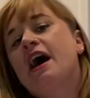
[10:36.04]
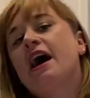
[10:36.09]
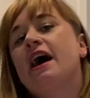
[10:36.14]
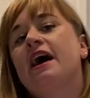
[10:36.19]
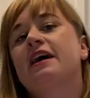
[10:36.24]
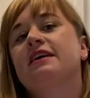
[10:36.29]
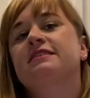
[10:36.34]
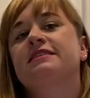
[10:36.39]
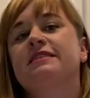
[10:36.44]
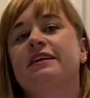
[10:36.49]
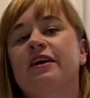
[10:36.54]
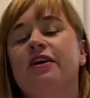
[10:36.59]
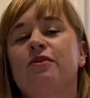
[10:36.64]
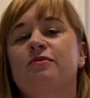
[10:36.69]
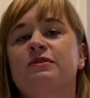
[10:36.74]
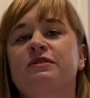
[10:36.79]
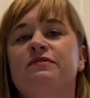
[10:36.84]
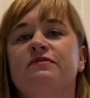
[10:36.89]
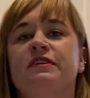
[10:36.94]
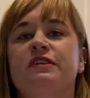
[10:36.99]
Uh, Sarah
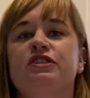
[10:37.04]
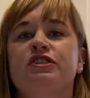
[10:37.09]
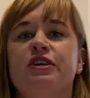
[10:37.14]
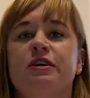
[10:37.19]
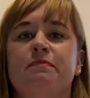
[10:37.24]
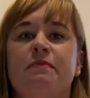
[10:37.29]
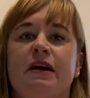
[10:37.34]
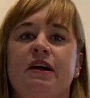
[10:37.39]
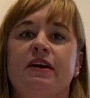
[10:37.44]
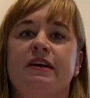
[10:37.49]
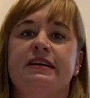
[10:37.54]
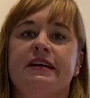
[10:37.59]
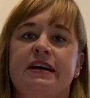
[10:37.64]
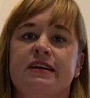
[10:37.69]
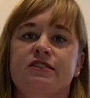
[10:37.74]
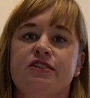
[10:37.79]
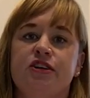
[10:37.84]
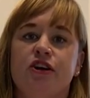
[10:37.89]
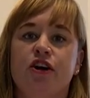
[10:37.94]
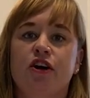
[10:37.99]
was eventually buried
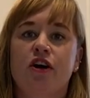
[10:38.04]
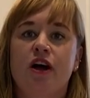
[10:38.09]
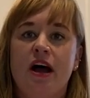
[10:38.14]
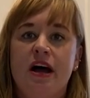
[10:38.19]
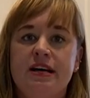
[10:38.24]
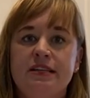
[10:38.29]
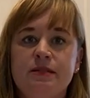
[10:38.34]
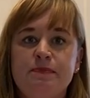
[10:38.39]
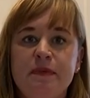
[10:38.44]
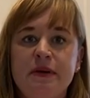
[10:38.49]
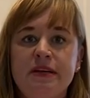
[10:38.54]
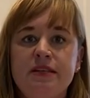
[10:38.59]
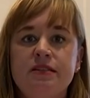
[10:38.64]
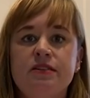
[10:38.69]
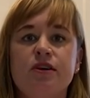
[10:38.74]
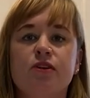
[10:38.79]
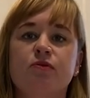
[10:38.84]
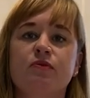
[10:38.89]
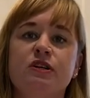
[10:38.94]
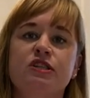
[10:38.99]
next to her husband,
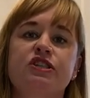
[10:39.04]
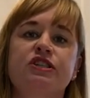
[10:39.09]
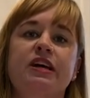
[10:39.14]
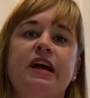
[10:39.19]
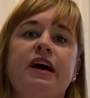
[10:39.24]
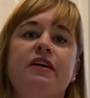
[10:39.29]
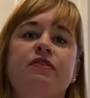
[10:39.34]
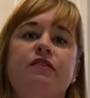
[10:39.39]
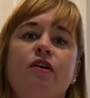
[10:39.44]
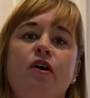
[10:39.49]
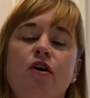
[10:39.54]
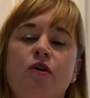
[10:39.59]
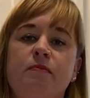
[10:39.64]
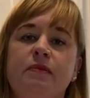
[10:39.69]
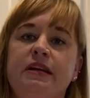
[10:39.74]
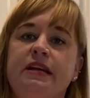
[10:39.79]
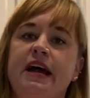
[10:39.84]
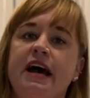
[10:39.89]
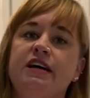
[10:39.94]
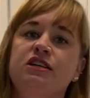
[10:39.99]
originally at their home
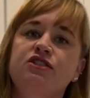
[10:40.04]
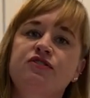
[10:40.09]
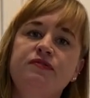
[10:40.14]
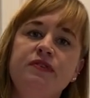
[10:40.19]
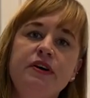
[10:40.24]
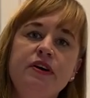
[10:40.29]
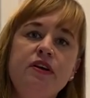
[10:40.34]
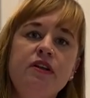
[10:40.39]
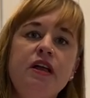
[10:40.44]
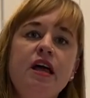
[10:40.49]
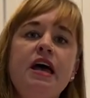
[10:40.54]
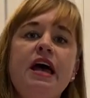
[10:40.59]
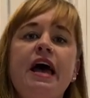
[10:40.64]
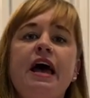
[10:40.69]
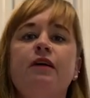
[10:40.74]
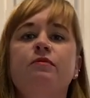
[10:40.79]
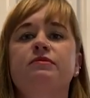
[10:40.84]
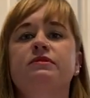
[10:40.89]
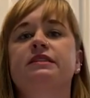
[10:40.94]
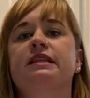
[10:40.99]
in Nashville,
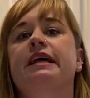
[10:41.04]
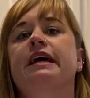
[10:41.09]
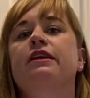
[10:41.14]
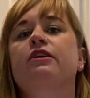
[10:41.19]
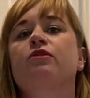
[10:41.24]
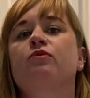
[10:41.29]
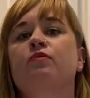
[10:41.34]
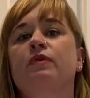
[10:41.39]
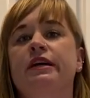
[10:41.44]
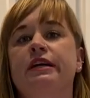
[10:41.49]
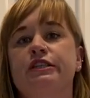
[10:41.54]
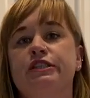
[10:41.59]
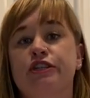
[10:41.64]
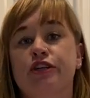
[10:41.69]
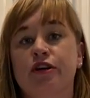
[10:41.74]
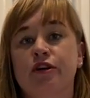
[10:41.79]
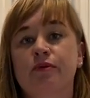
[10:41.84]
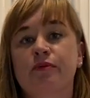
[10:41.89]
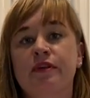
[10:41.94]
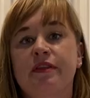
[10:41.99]
and was later
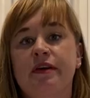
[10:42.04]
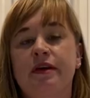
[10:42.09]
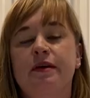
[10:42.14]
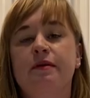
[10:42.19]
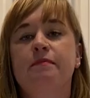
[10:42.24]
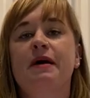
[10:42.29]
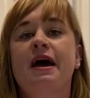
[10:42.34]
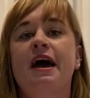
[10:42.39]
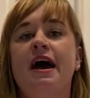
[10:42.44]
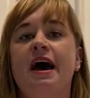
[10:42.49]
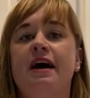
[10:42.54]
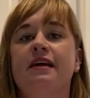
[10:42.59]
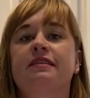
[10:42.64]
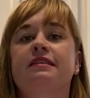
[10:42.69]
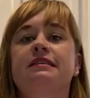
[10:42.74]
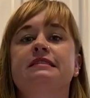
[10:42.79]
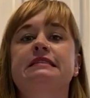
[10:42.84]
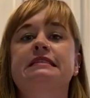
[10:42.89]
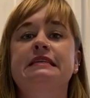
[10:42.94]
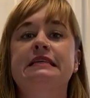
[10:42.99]
reinterred with him at
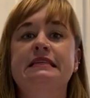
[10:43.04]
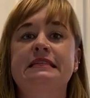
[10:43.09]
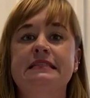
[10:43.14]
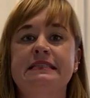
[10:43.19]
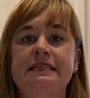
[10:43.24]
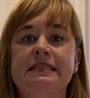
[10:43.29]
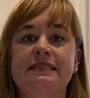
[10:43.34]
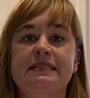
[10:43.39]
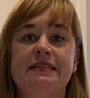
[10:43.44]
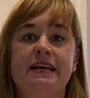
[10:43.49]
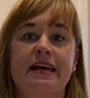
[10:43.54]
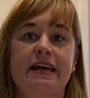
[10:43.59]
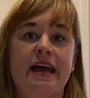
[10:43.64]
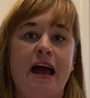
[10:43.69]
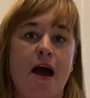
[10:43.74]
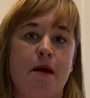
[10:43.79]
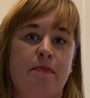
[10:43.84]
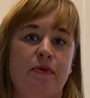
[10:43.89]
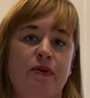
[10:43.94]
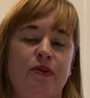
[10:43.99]
the Tennessee state
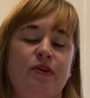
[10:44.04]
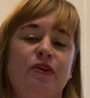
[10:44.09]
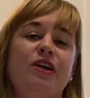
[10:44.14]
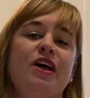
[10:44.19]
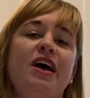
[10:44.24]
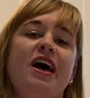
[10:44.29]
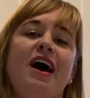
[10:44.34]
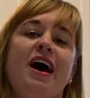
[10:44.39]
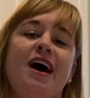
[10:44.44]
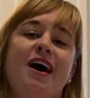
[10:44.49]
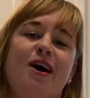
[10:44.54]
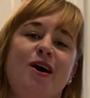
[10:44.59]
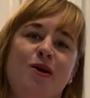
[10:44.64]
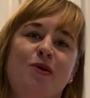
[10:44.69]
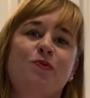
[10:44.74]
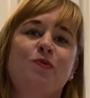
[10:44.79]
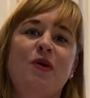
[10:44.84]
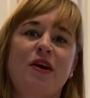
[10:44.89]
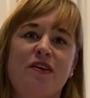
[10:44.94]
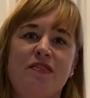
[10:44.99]
capitol,
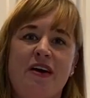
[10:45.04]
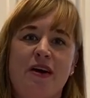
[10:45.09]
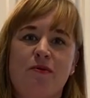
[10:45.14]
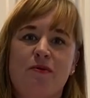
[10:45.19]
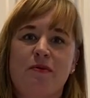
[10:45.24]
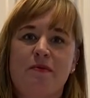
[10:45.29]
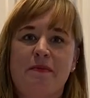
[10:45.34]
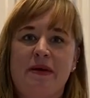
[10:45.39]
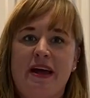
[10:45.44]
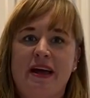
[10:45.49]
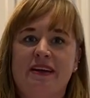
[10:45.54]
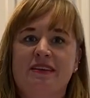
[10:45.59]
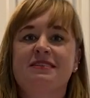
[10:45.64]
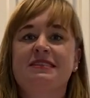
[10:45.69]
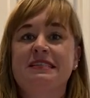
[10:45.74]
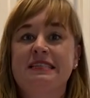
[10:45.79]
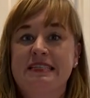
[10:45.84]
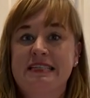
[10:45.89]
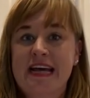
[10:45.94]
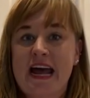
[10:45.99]
uh, where they remain
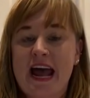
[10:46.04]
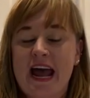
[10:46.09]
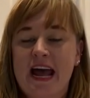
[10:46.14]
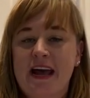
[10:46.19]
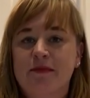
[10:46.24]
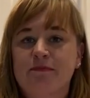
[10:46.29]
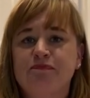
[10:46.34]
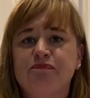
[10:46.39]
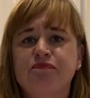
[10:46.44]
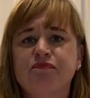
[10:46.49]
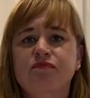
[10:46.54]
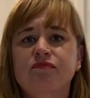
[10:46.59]
today.